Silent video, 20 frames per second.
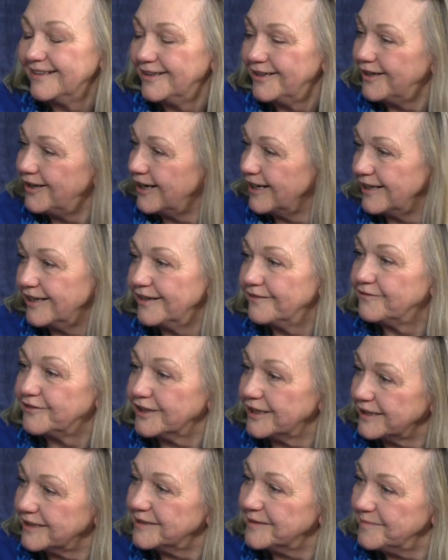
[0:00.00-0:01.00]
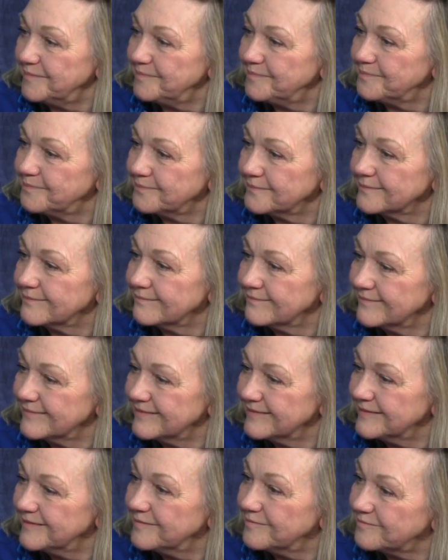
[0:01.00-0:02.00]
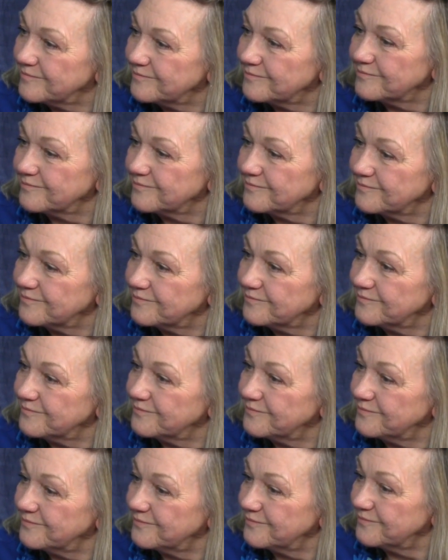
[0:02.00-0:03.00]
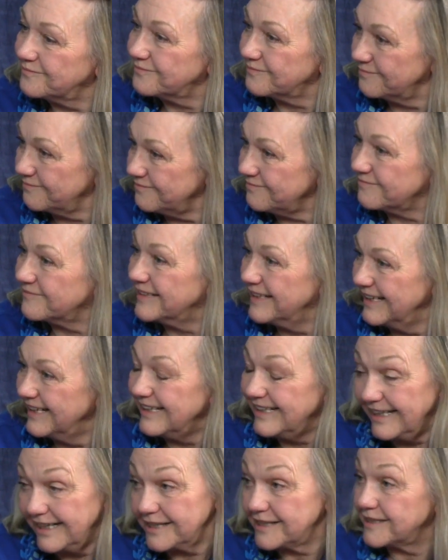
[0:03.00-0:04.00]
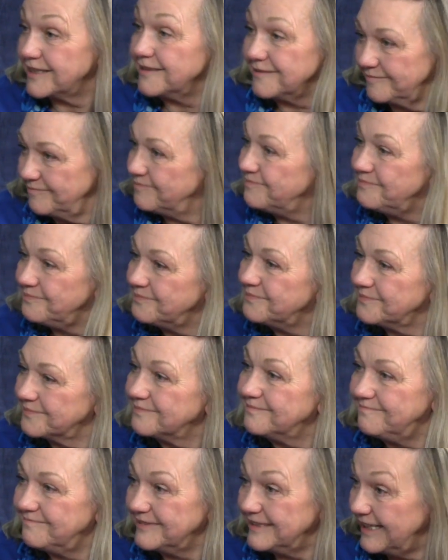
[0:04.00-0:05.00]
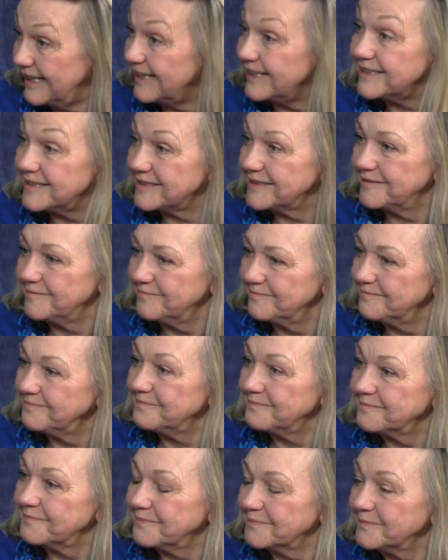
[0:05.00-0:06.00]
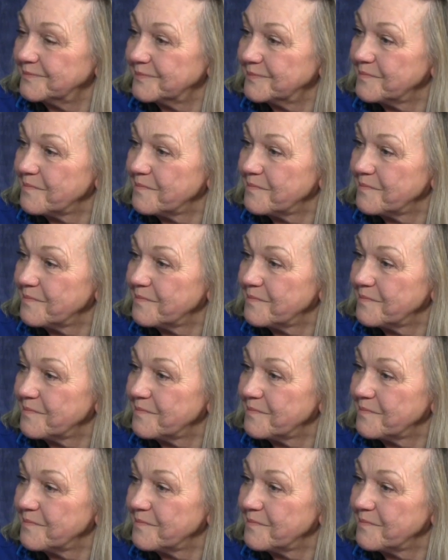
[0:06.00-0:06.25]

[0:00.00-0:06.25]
you? I loved did it. Did you just? I just read the the red words. Yes. The first time. Yes. Because uh, I wanted to know